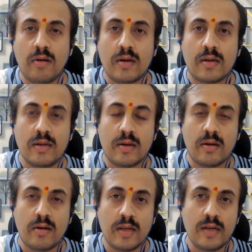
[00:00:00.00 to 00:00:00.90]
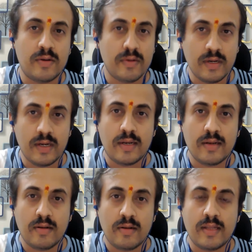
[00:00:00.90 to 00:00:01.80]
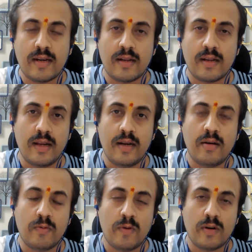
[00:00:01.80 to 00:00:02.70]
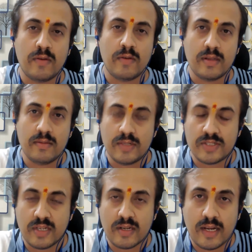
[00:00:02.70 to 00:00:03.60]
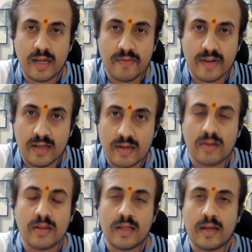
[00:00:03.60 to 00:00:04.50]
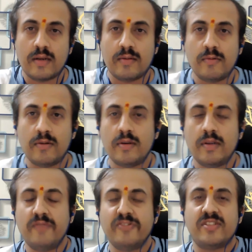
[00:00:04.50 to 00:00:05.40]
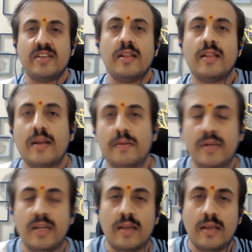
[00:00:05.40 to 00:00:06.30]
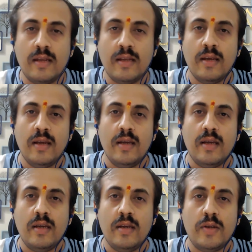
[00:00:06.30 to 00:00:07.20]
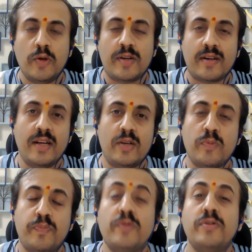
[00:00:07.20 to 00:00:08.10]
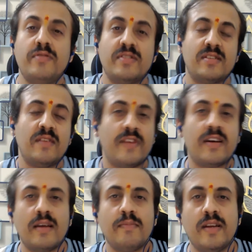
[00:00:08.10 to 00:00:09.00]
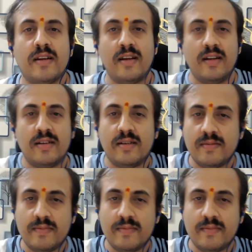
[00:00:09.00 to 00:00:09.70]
got wrong into it on that trade, or whatever the mistake I have done on that investing in that money, you try to prove yourself that I made right.